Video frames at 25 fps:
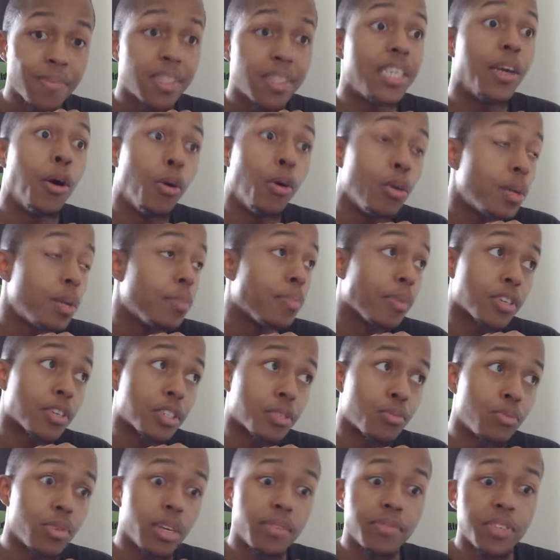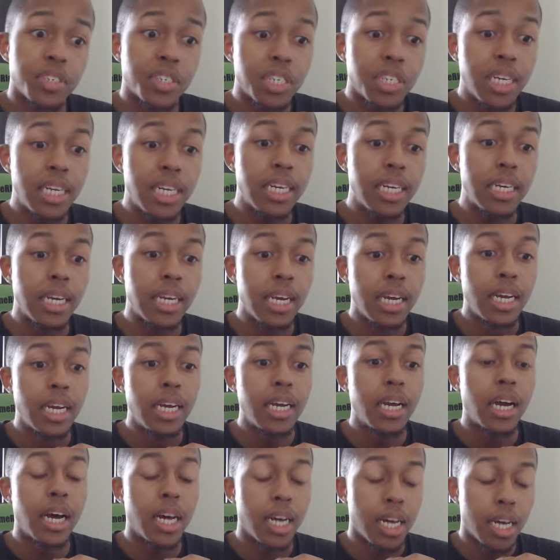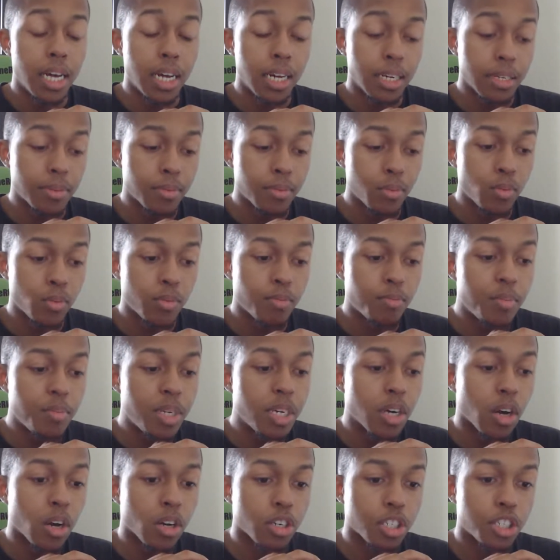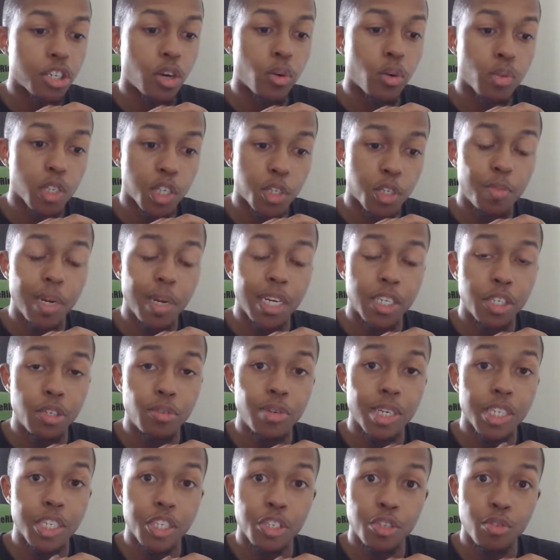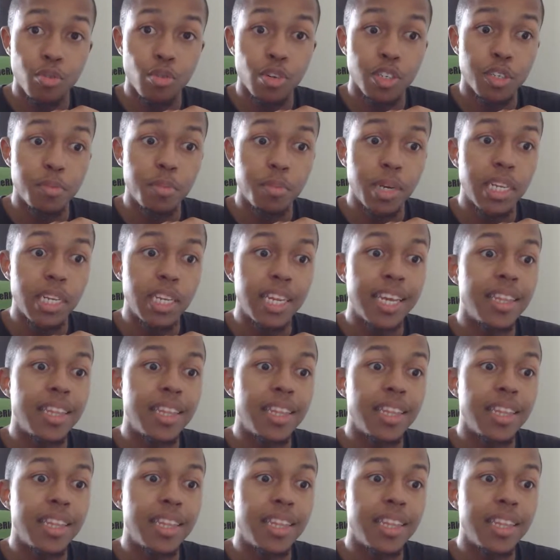The only person we've seen Mihawk show respect to as a swordsman